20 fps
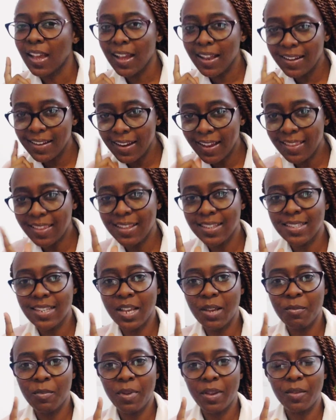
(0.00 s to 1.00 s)
Another
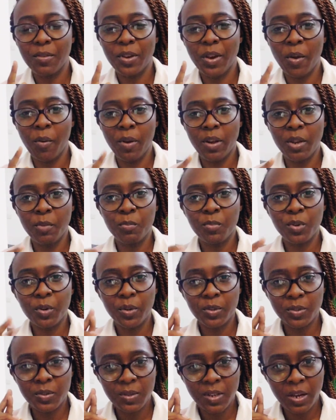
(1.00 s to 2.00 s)
time I, I read a book,
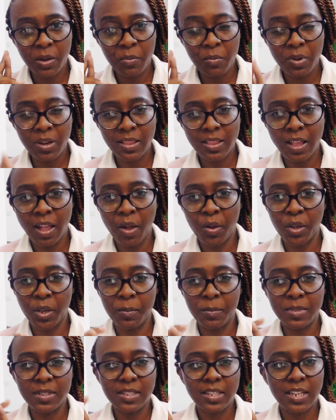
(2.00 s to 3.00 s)
and I read The
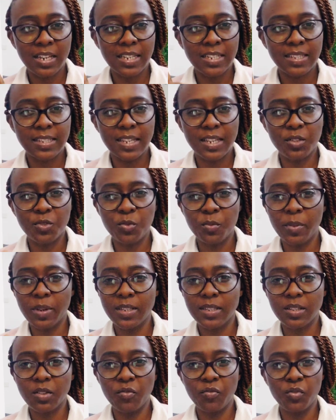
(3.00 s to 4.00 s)
Alchemist, and I said to
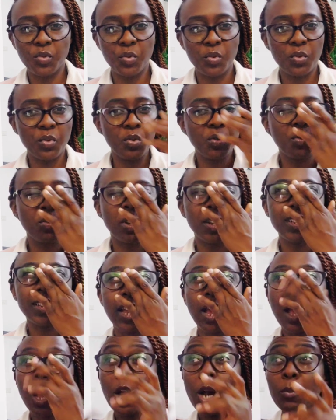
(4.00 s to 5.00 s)
myself, you know what,
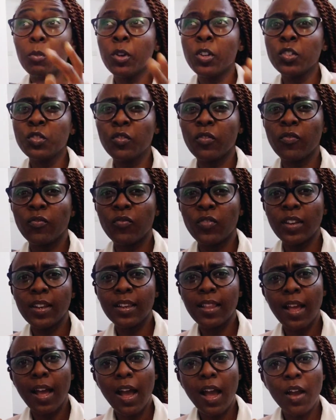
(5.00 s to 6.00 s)
I'm going to feed
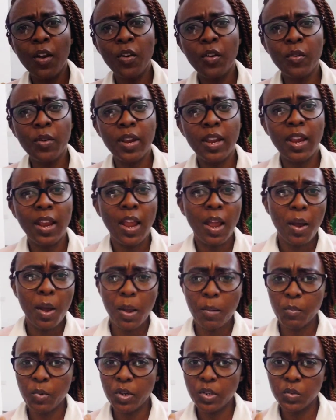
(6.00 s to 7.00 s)
the hungry,
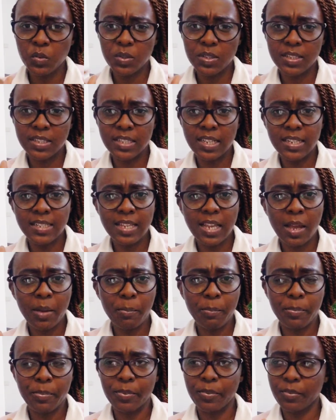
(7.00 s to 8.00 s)
I'm going to set
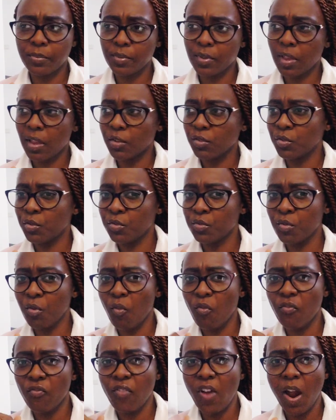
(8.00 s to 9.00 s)
up, I don't know,
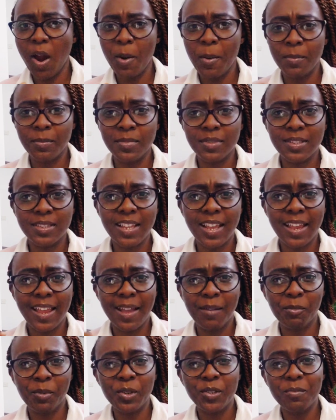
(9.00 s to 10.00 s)
farms,
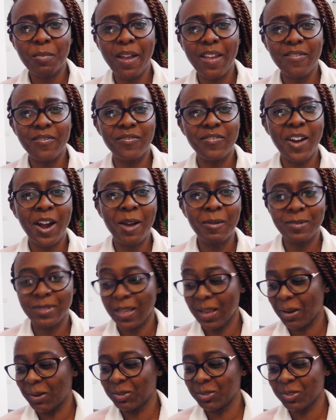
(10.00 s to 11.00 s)
I'm going to buy farms,
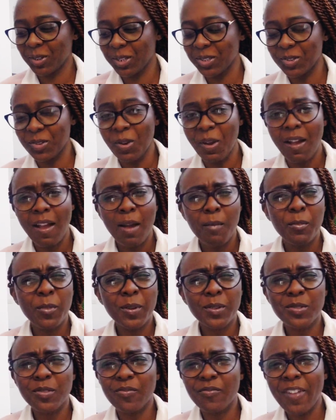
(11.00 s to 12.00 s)
and I'll show it to you, I'm
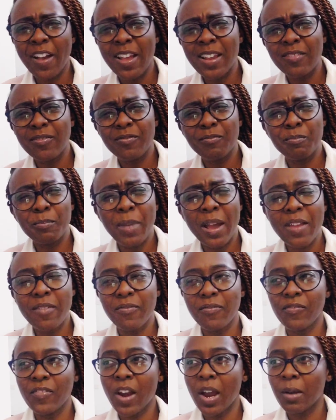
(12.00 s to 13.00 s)
going to five, buy
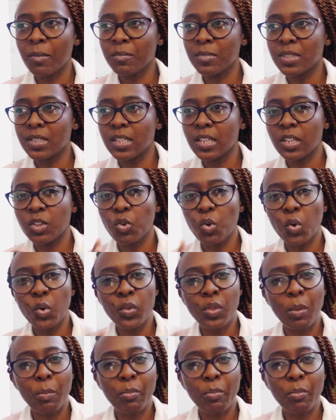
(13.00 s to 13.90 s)
farms in all the